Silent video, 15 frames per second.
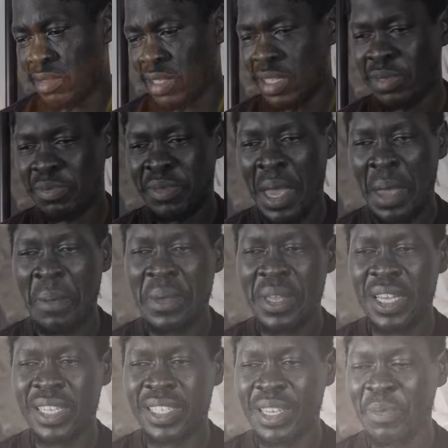maybe
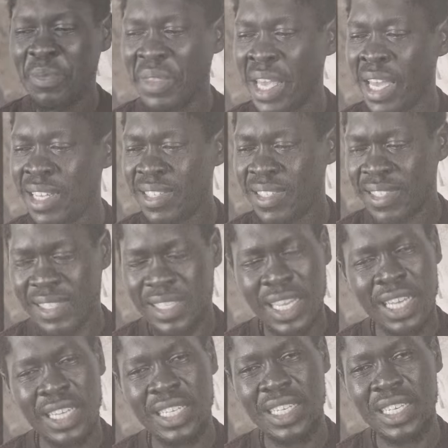there's some things
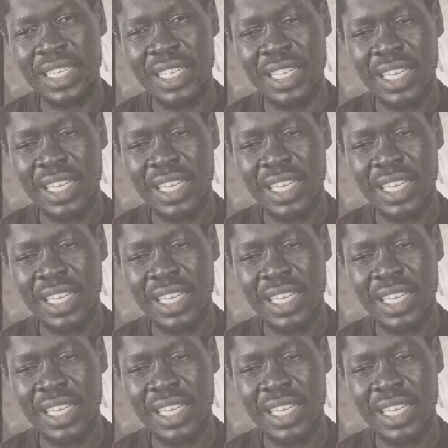that